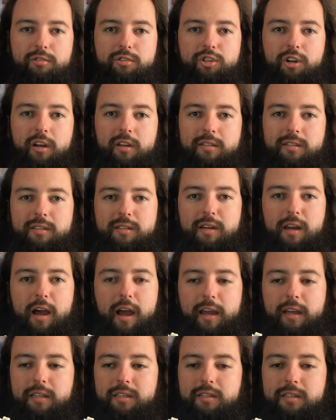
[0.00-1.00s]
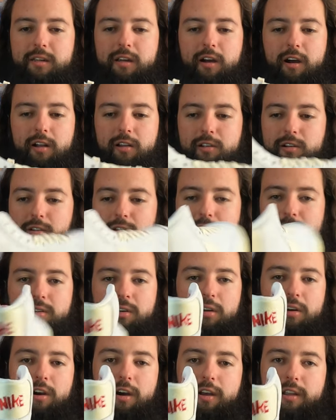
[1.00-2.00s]
just nice colors
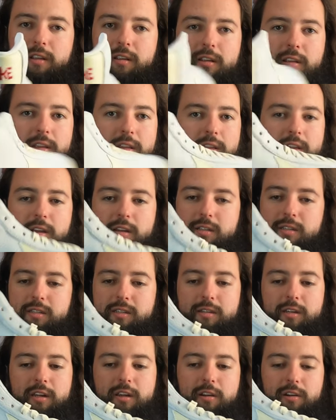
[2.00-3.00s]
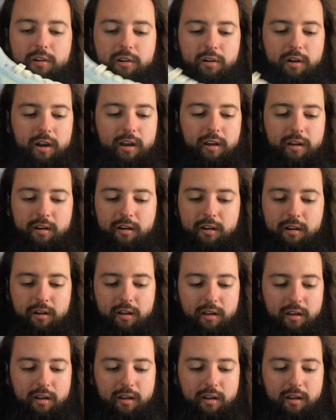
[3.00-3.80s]
on this sneaker and